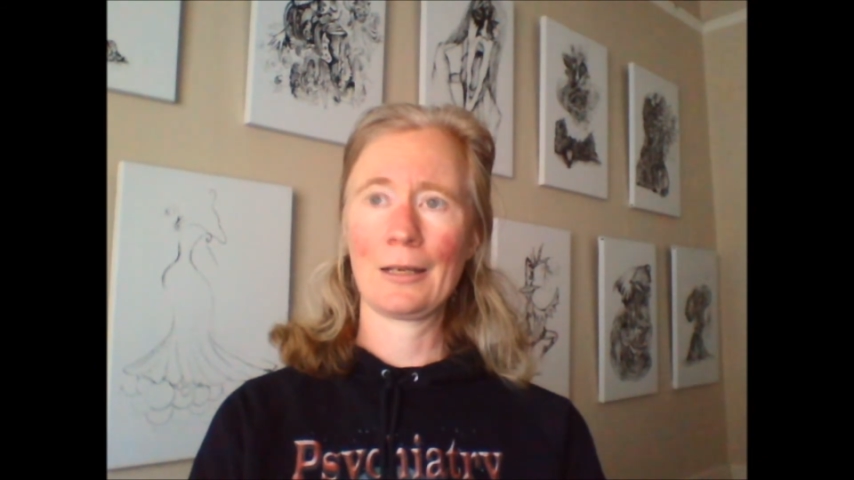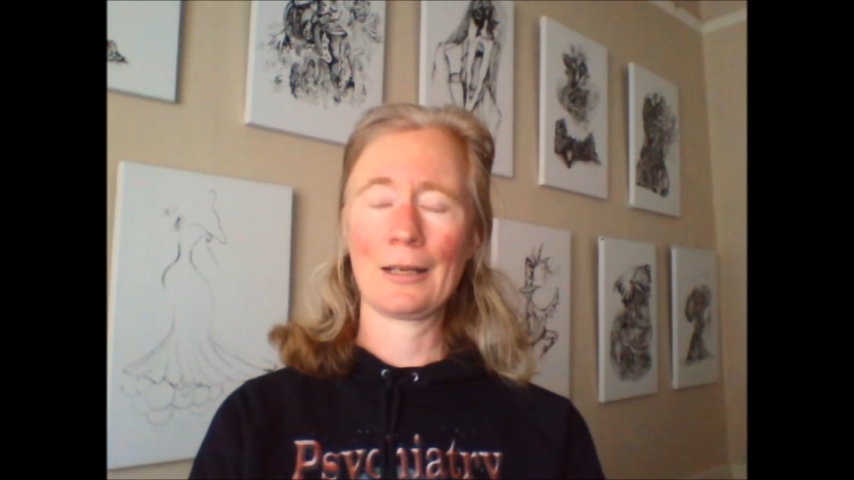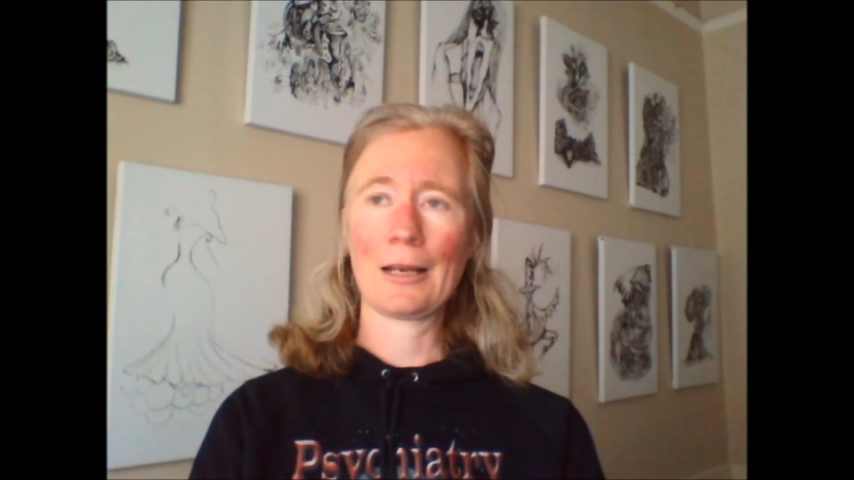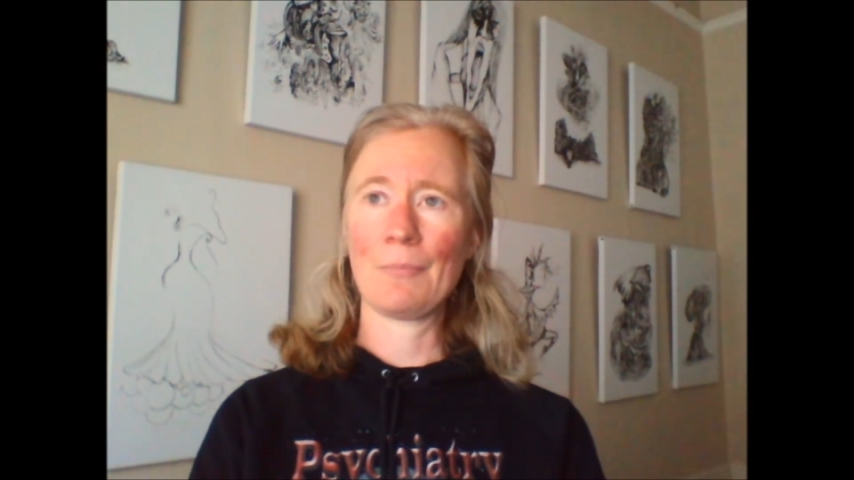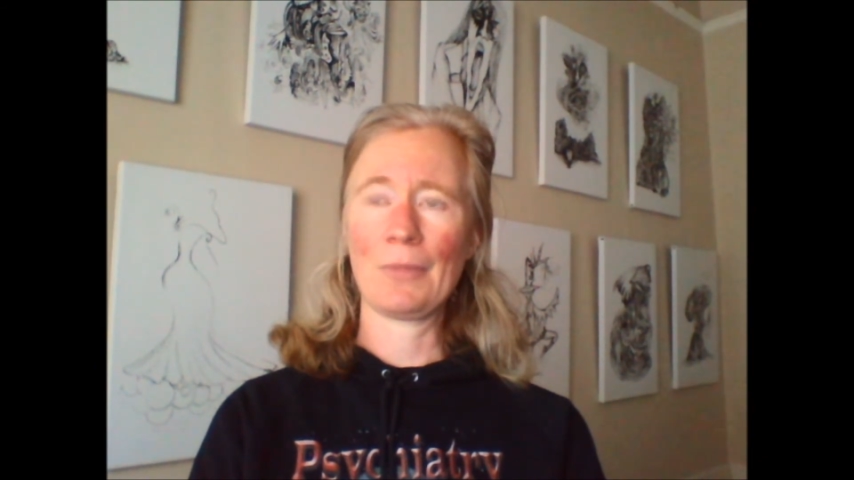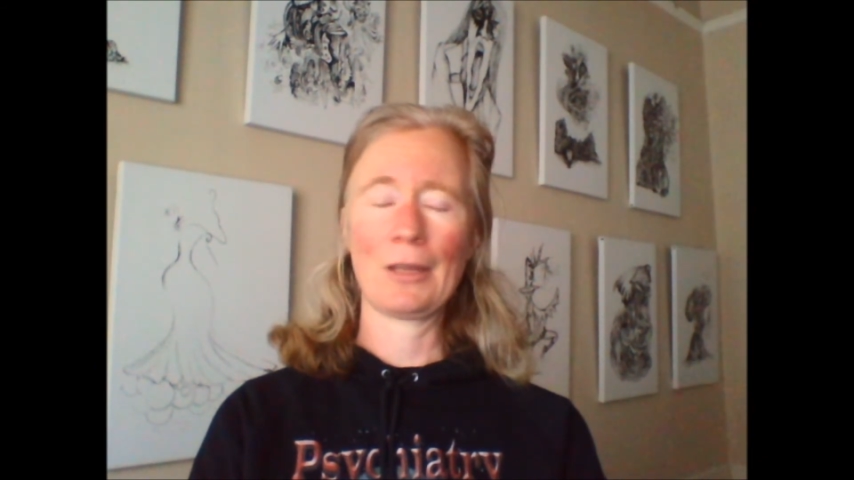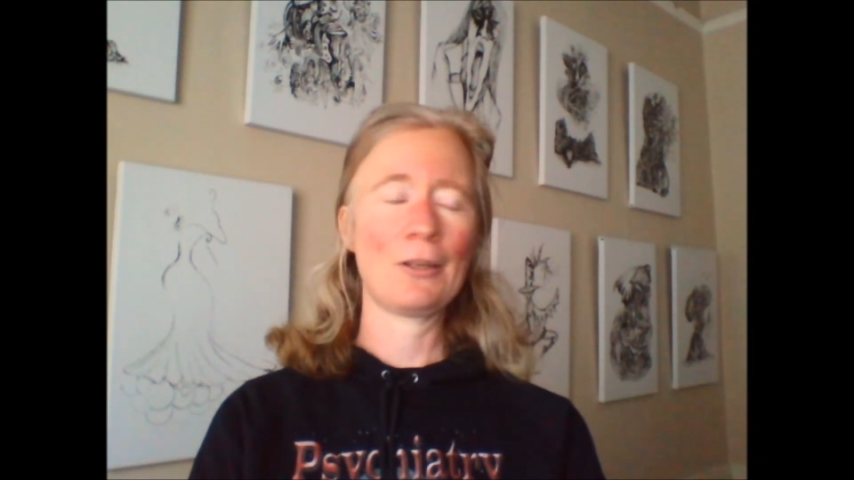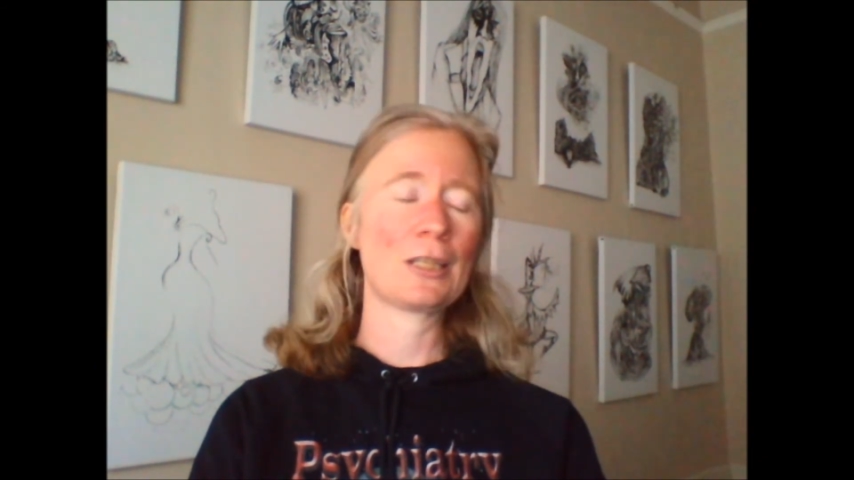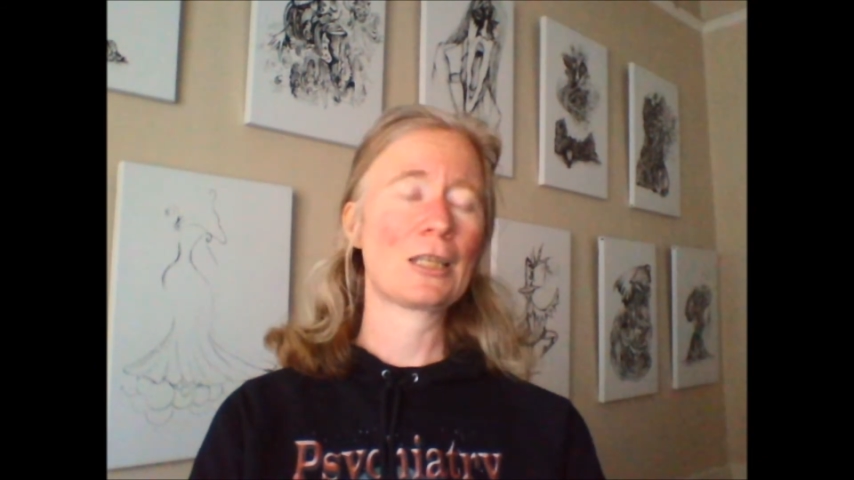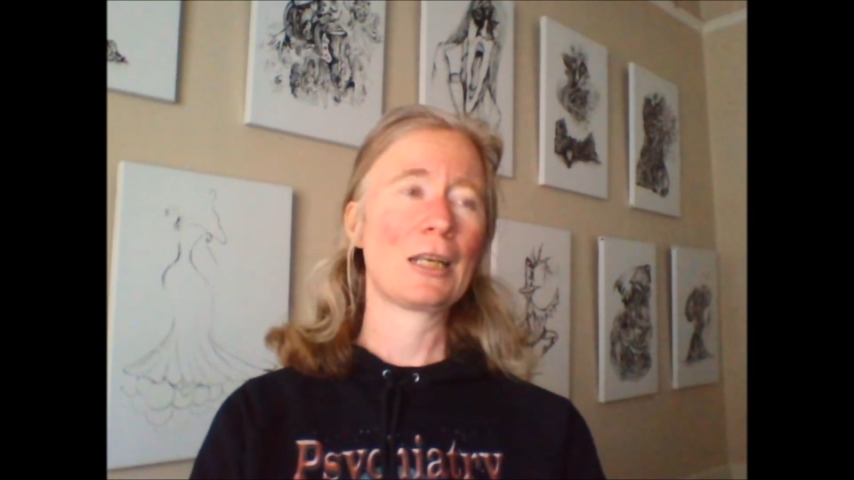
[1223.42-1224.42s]

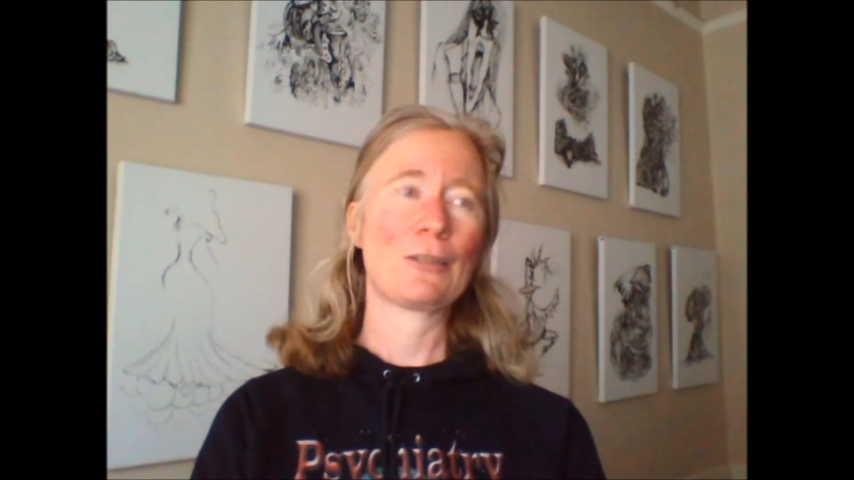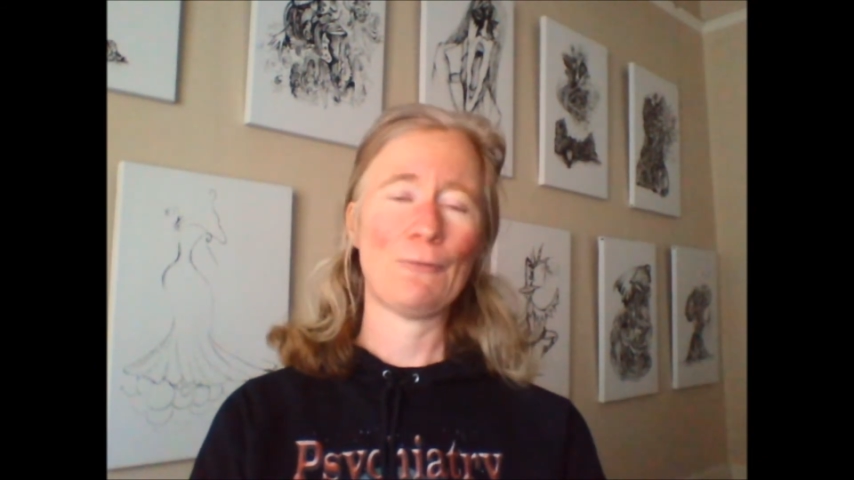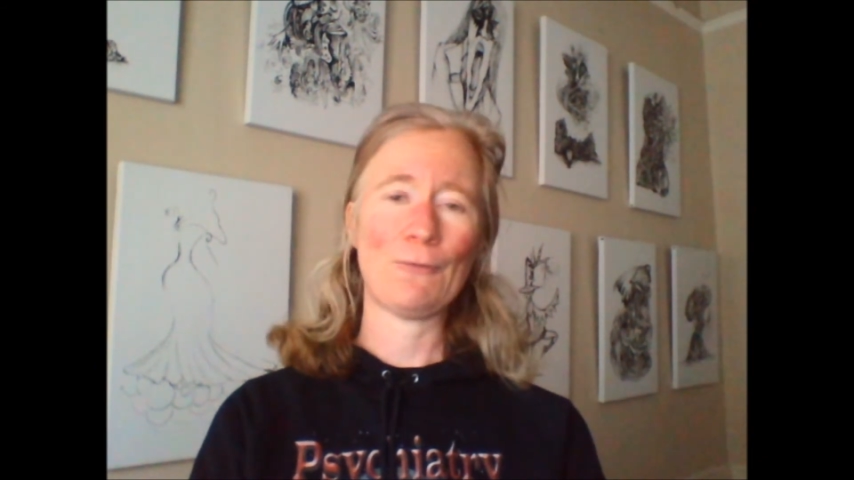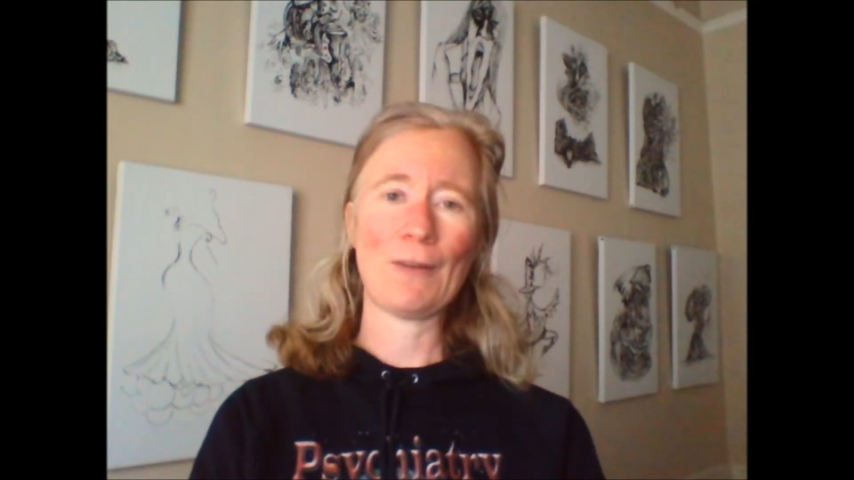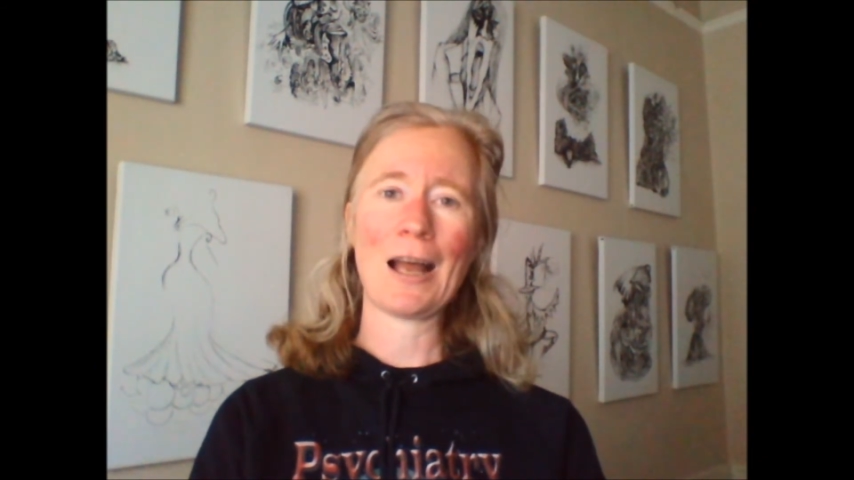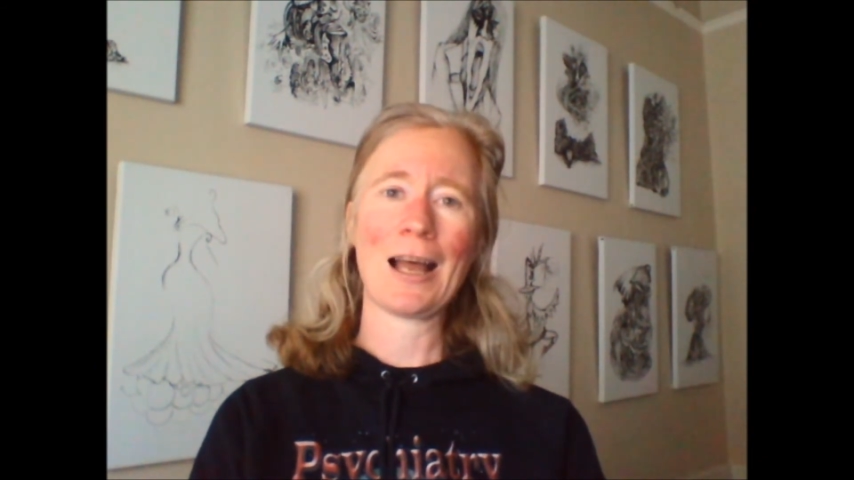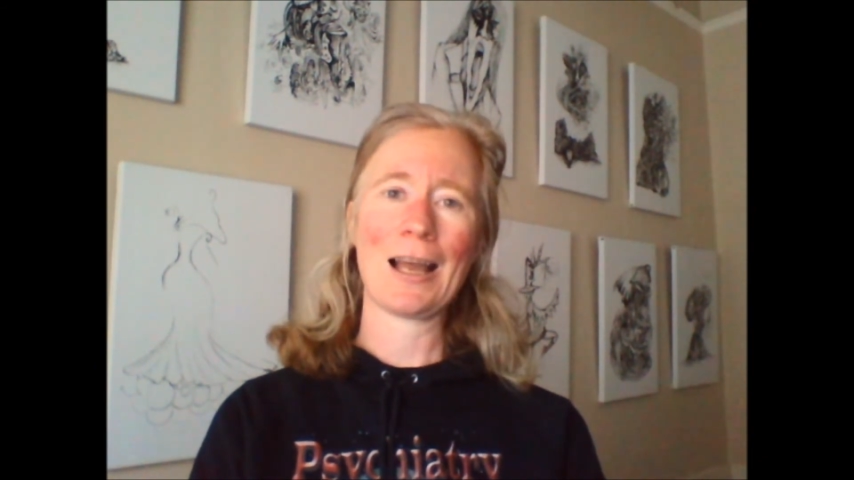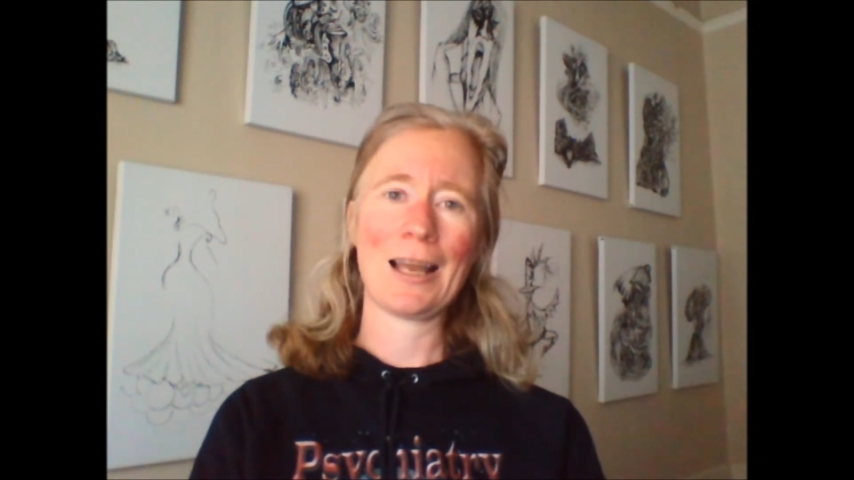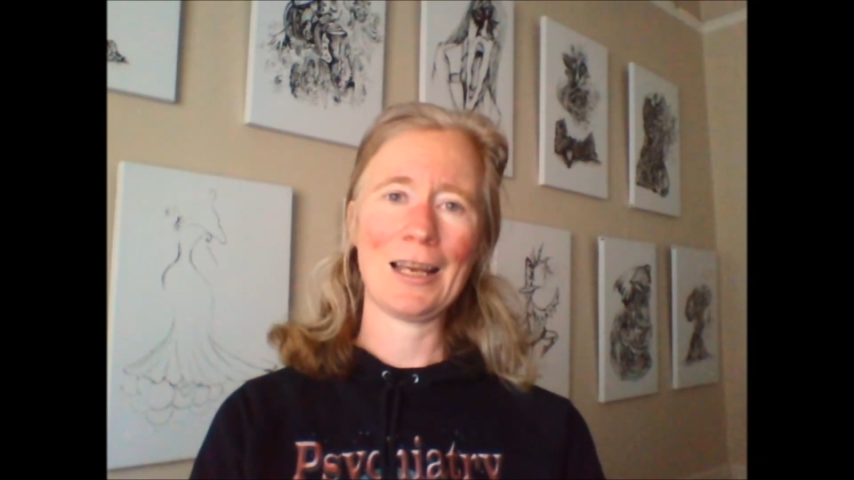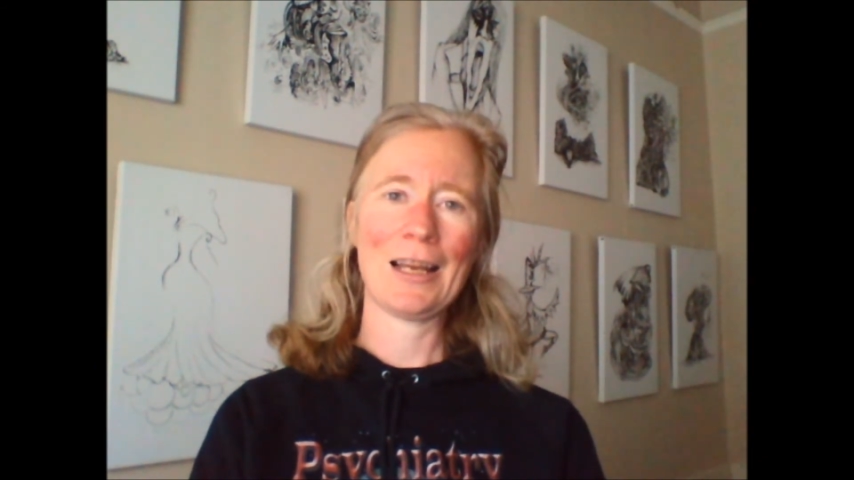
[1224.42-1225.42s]
it's
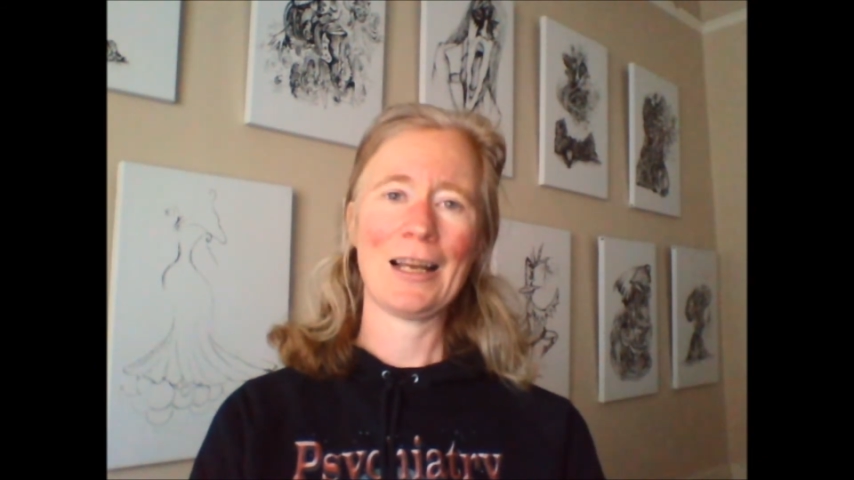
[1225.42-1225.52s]
far